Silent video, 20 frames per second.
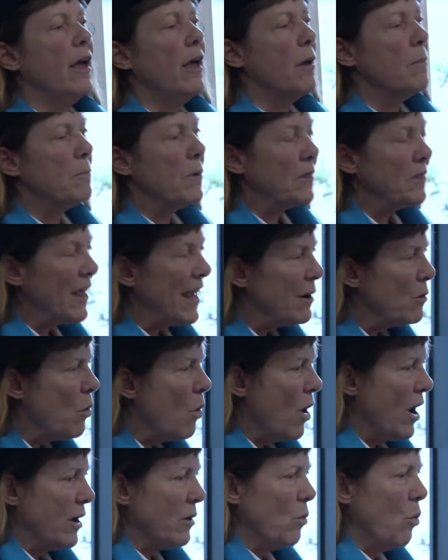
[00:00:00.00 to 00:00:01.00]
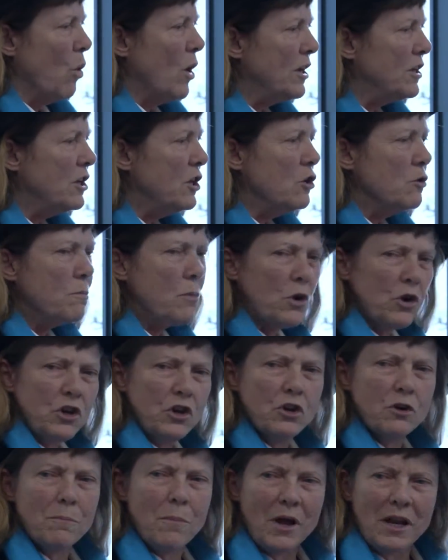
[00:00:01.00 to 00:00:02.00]
But then what? What do you put
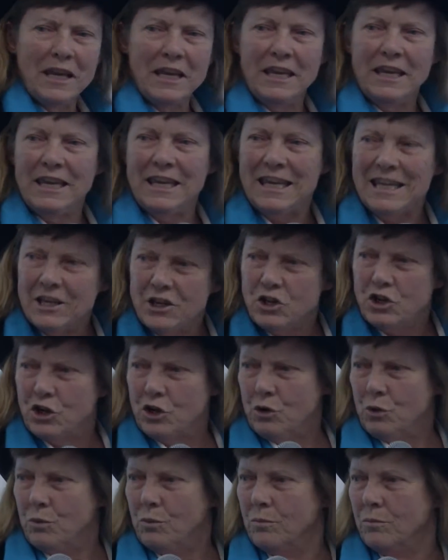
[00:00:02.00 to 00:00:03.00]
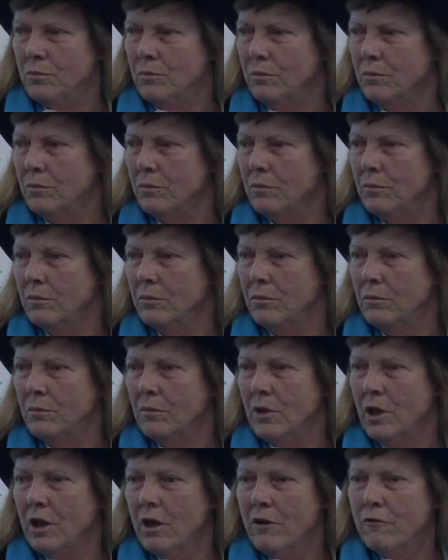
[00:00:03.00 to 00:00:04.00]
your money into?
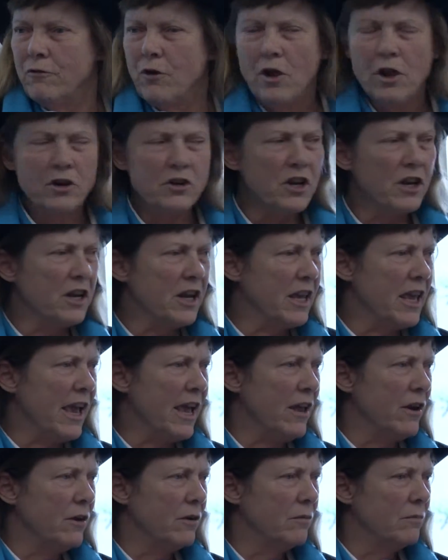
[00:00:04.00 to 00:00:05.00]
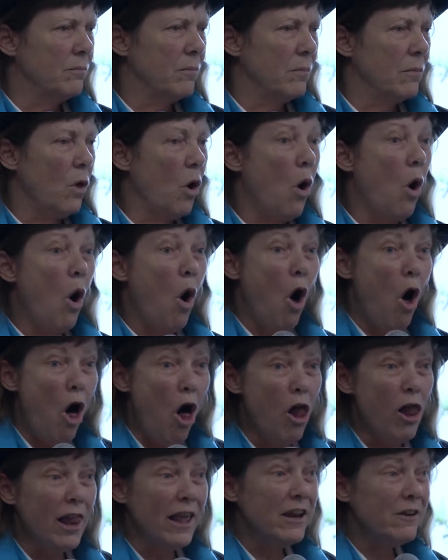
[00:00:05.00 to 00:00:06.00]
Fullerton again.
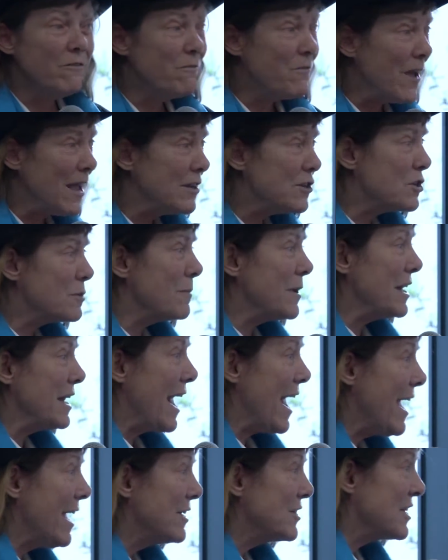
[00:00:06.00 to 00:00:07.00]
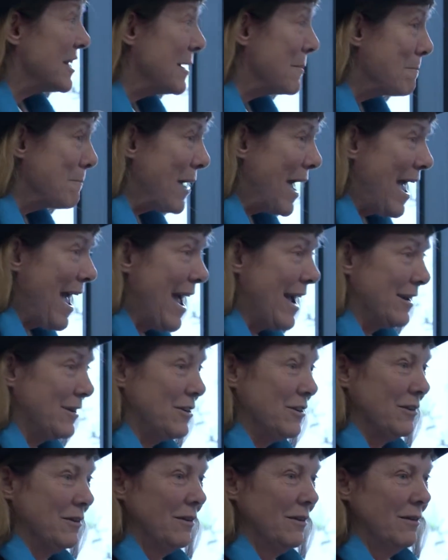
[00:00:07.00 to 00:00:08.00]
All investment has impact.
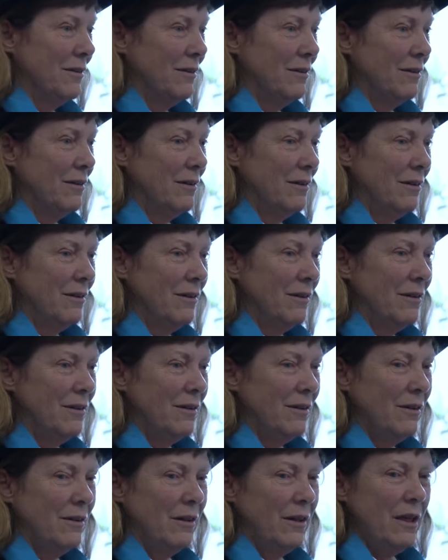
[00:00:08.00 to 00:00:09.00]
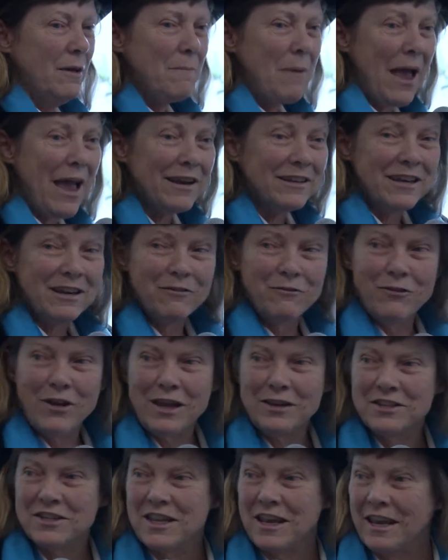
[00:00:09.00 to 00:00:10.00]
Impact
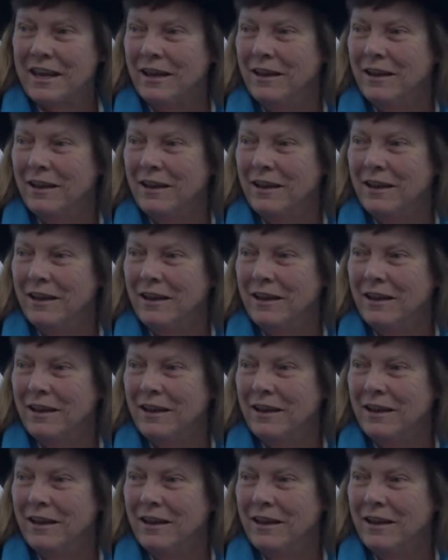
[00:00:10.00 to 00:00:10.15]
investing.